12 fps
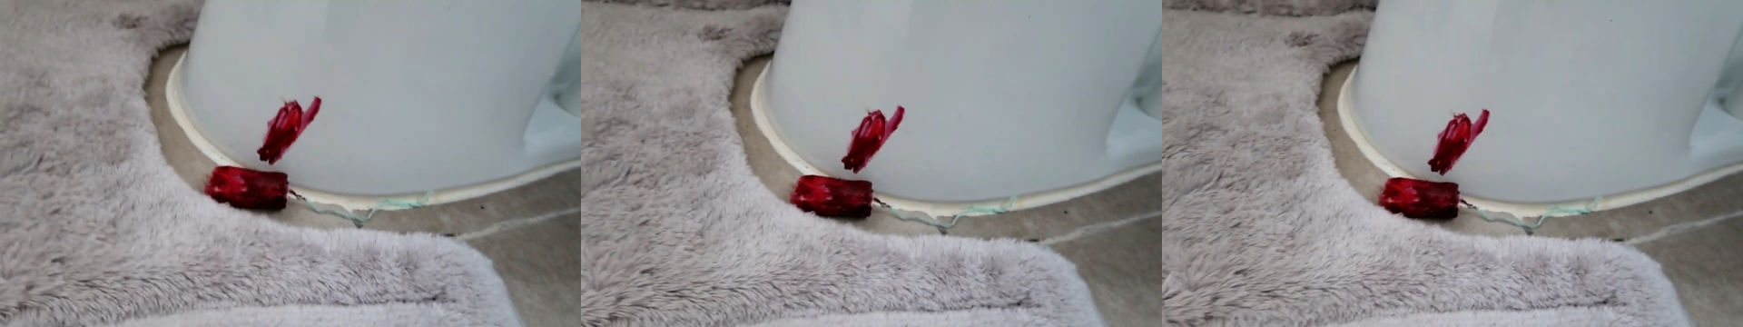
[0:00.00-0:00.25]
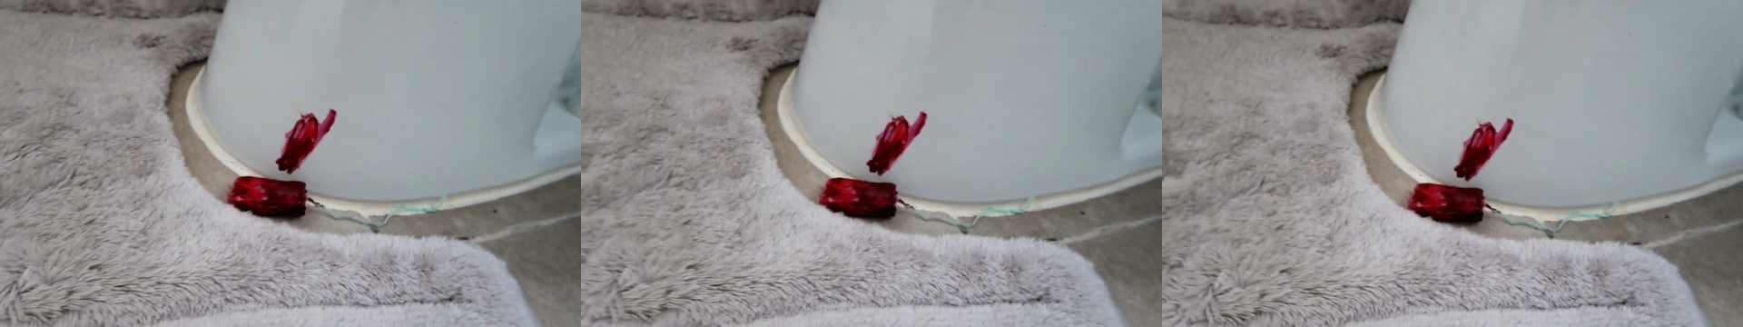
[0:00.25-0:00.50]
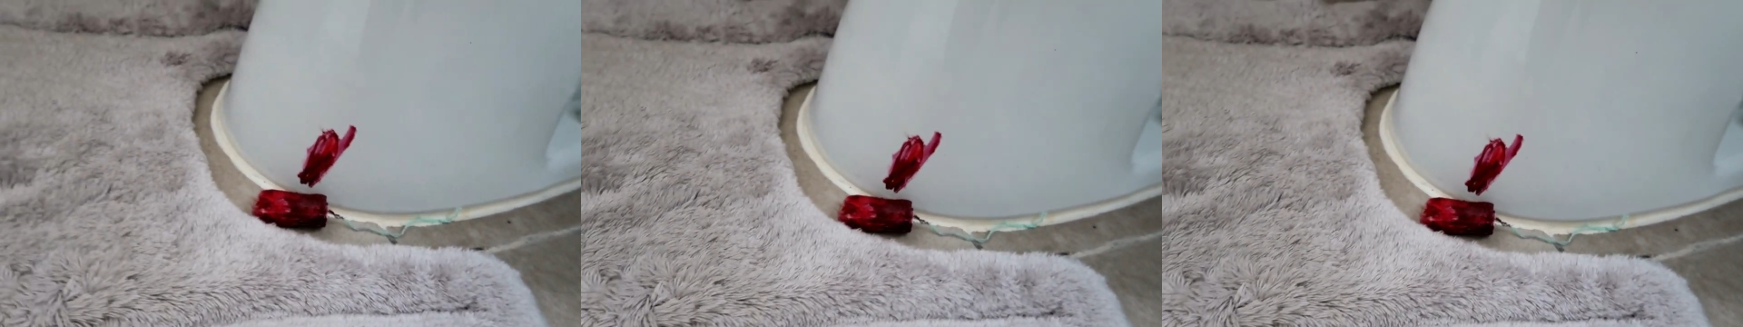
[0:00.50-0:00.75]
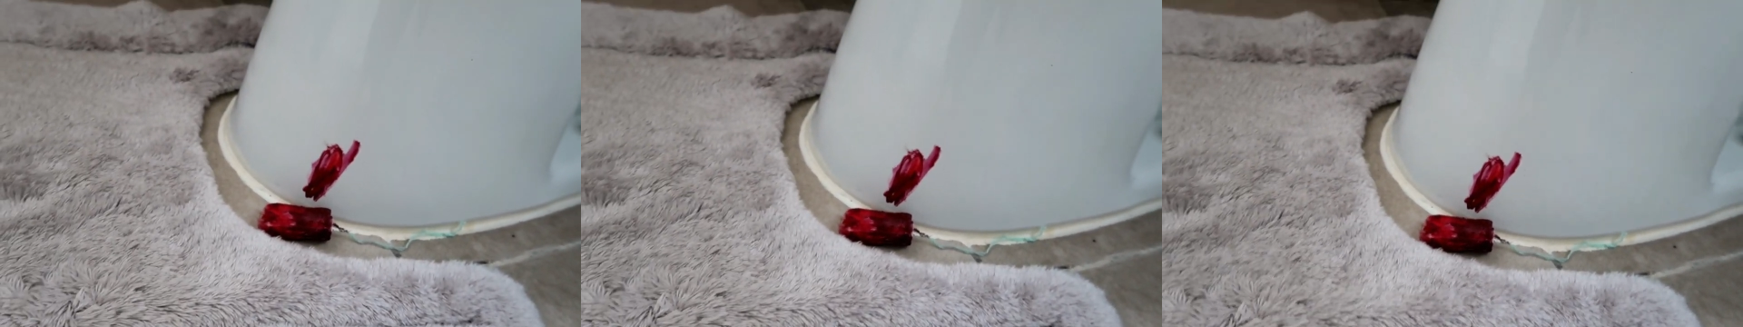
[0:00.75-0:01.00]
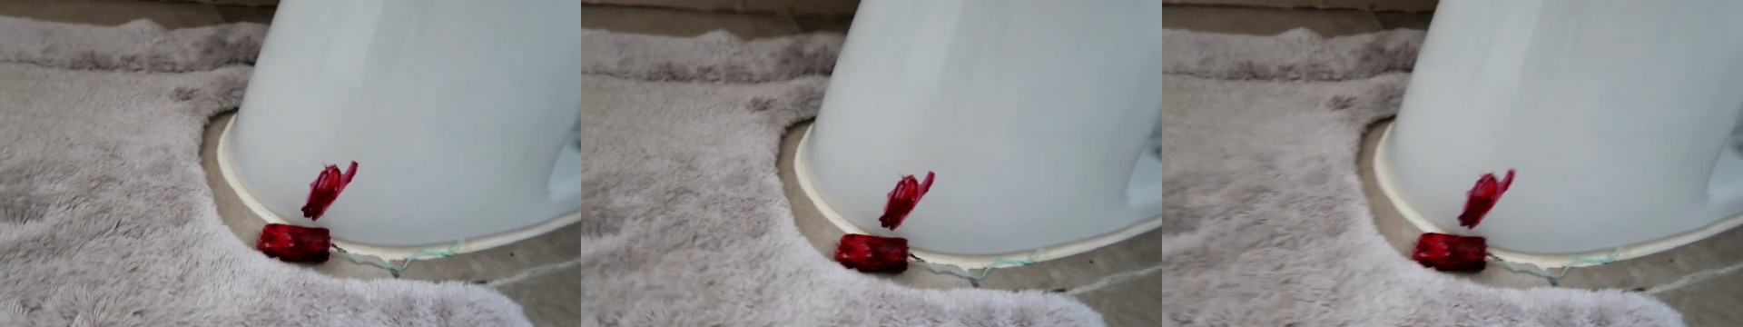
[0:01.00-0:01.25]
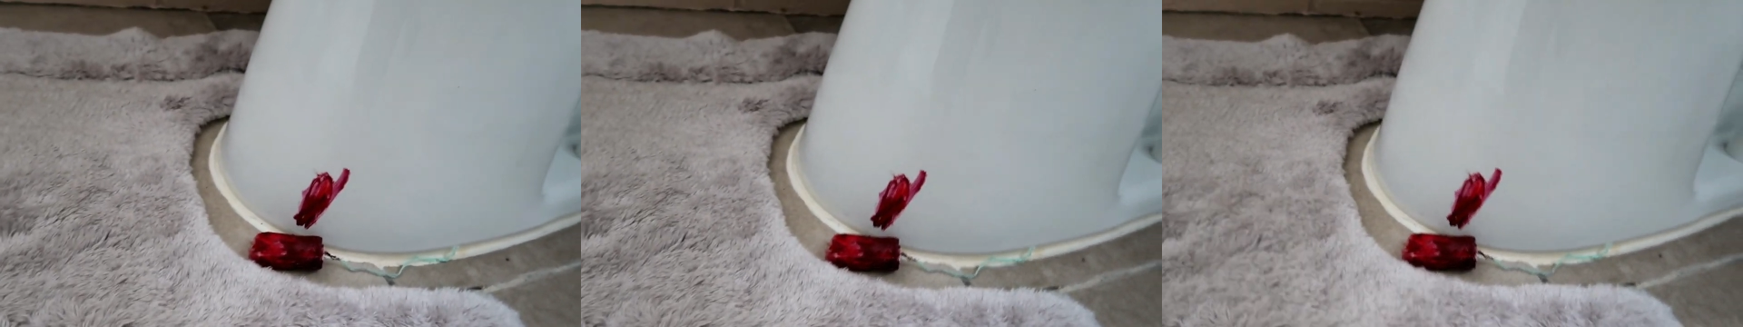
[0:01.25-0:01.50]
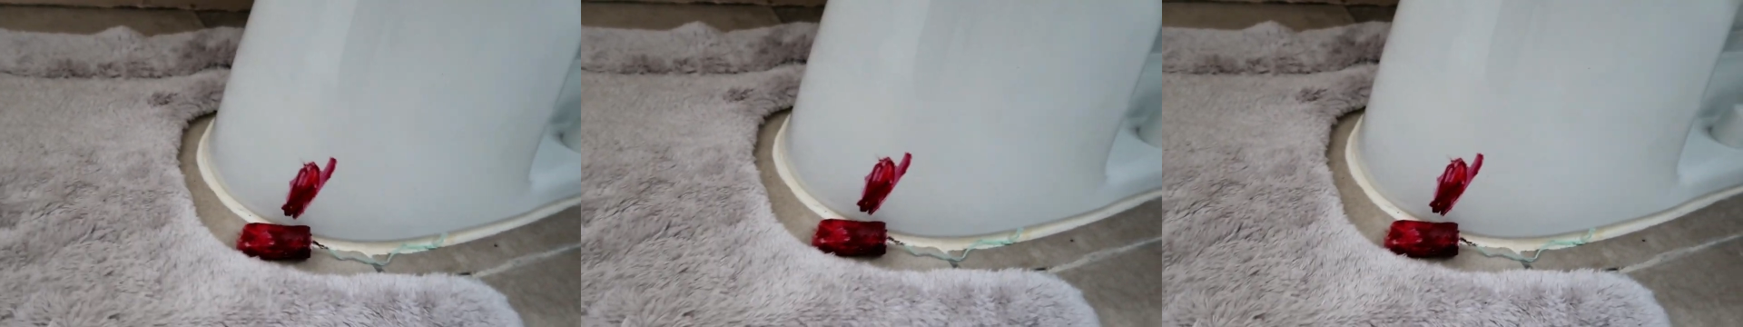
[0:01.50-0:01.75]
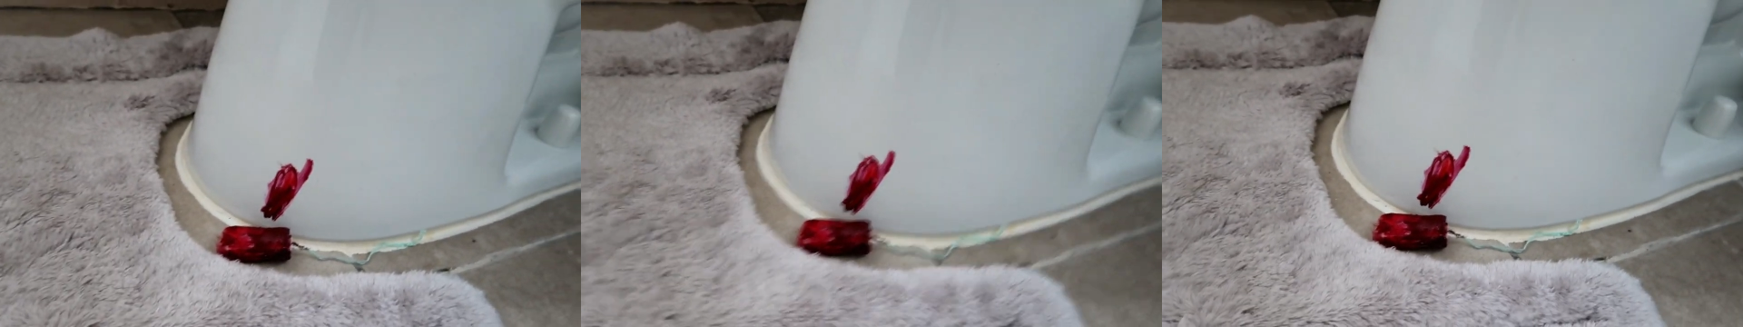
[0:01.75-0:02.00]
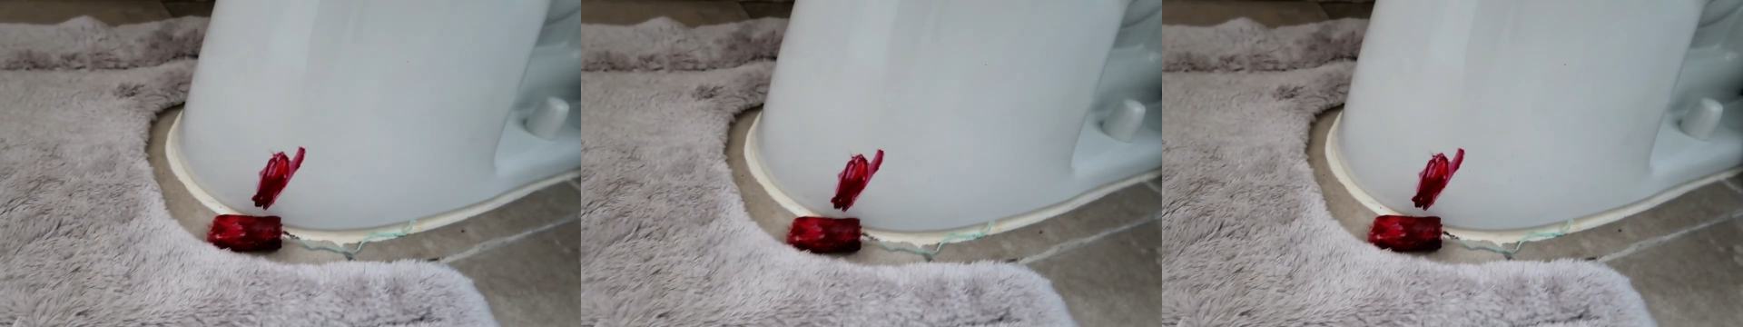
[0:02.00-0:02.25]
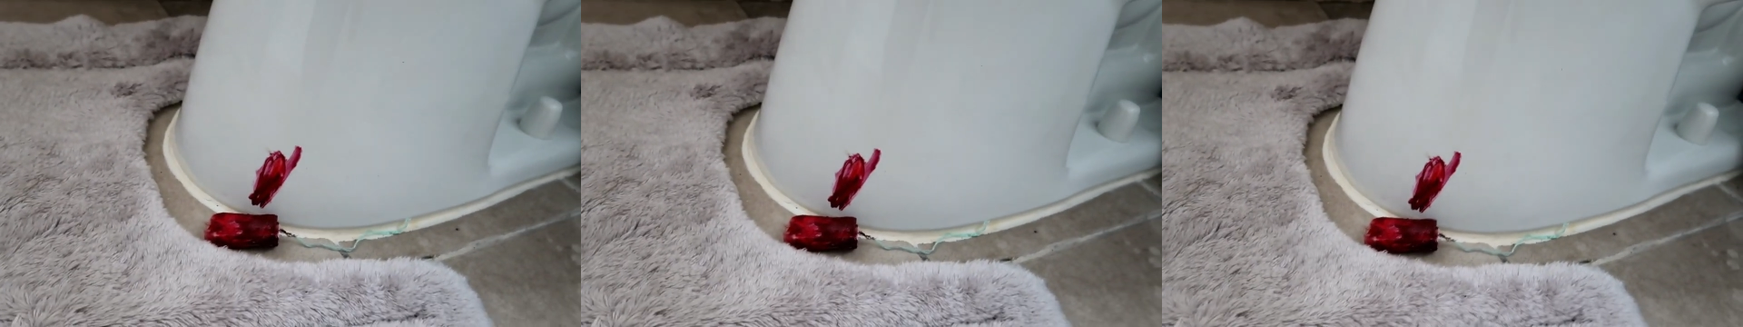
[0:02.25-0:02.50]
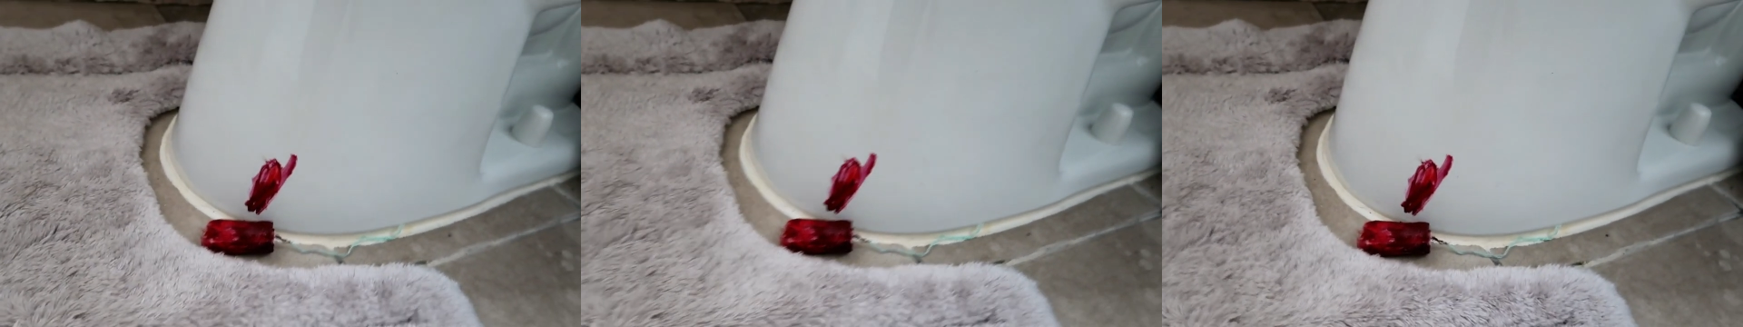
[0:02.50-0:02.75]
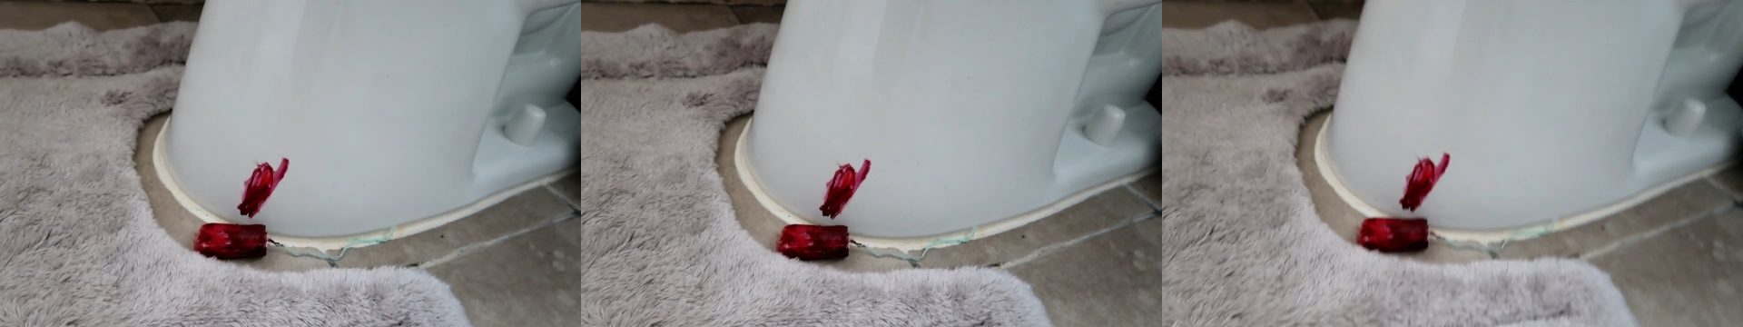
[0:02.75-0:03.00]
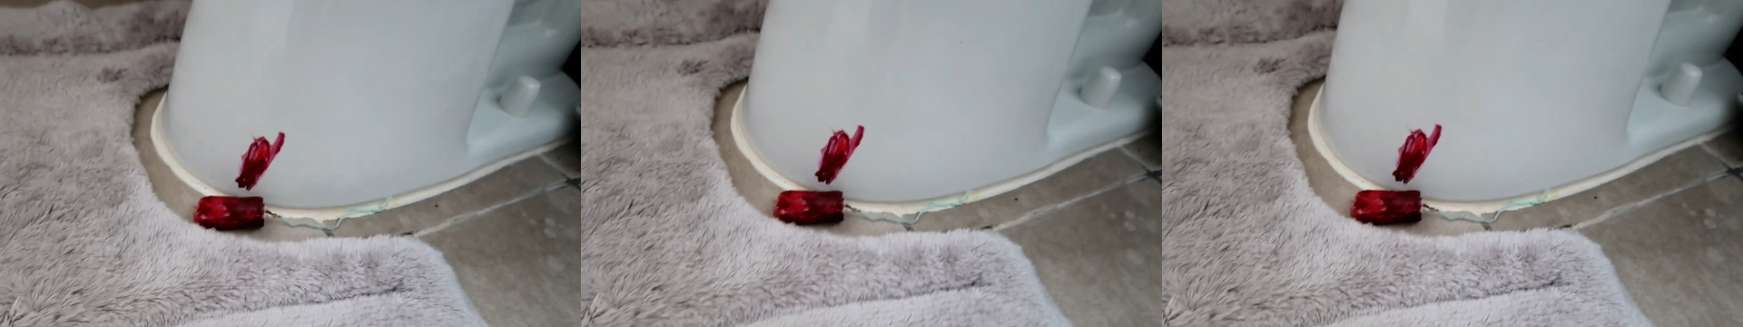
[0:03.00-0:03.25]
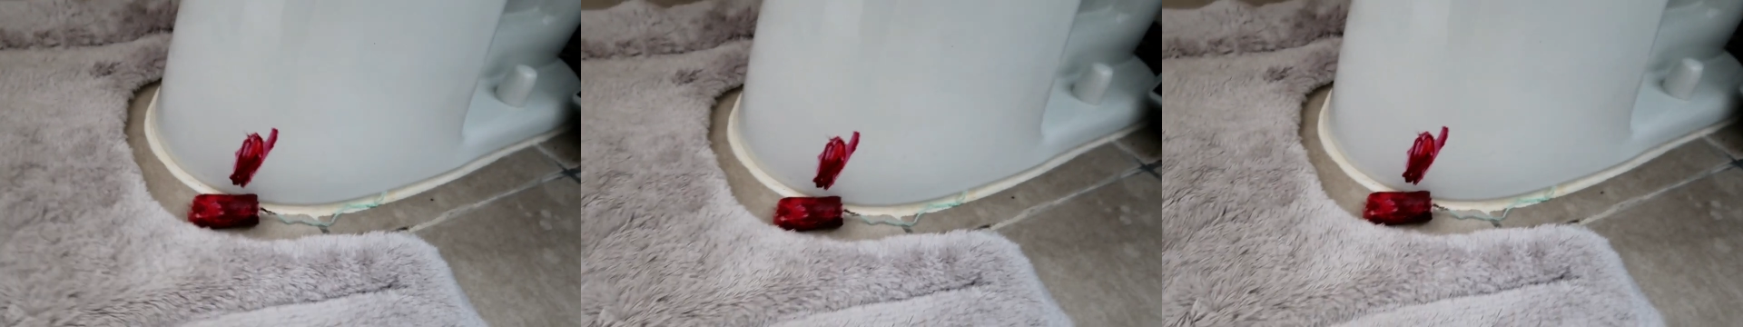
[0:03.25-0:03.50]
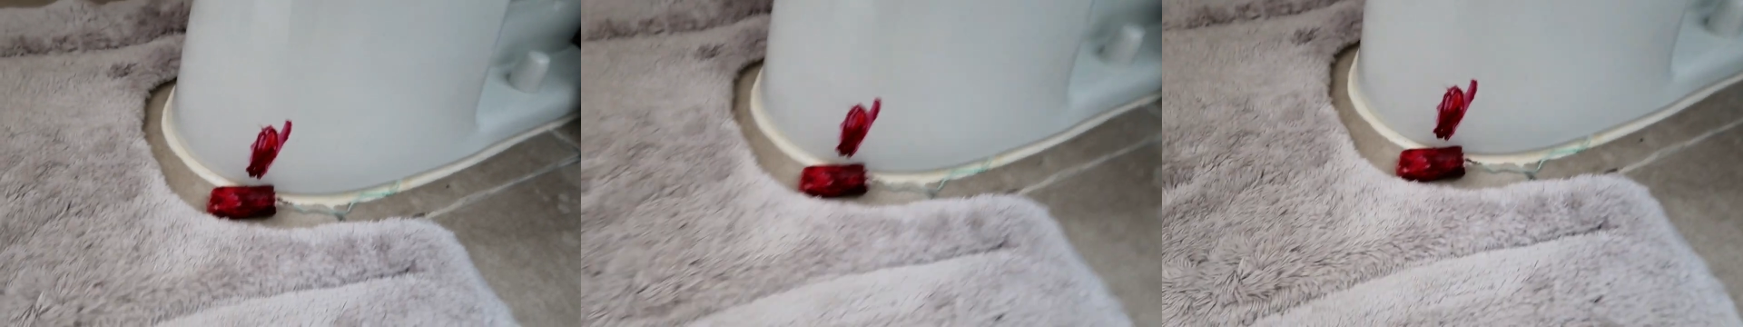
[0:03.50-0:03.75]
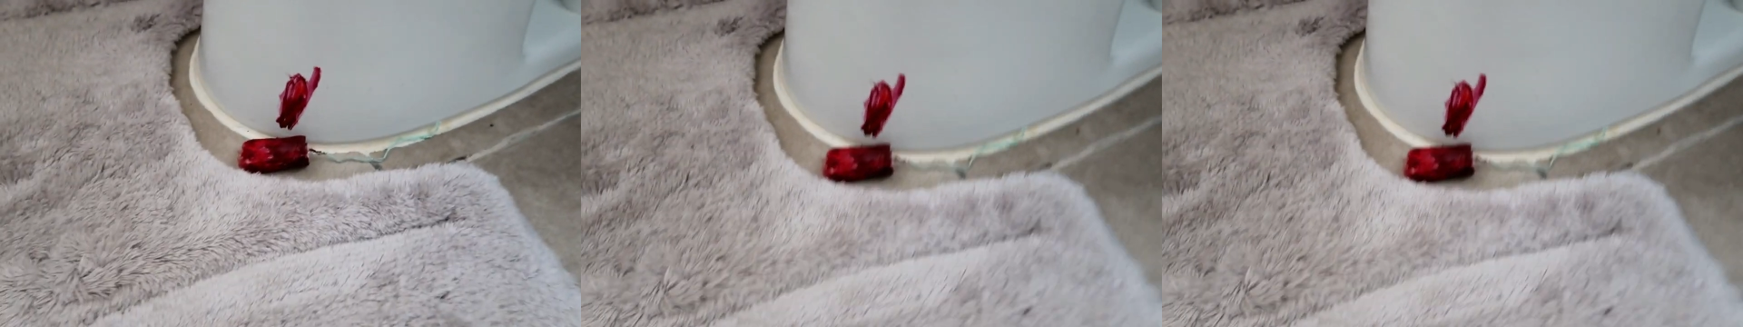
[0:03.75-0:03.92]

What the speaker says: Nobody's mouth can be seen.